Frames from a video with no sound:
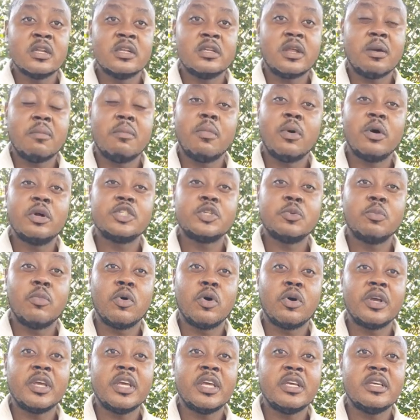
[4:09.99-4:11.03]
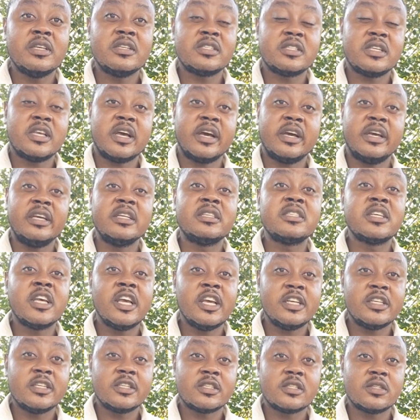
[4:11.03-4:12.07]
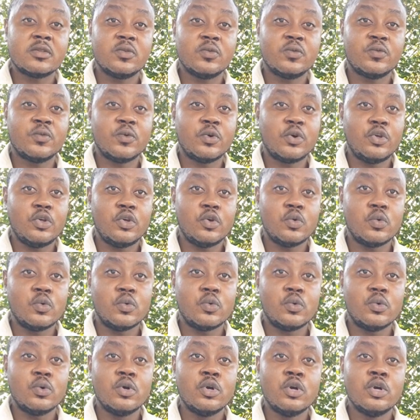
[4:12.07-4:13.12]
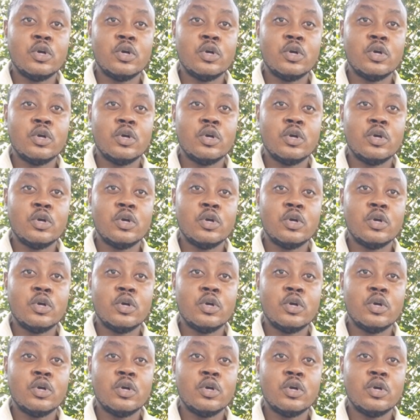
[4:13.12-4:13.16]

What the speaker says: the much more easier it is for you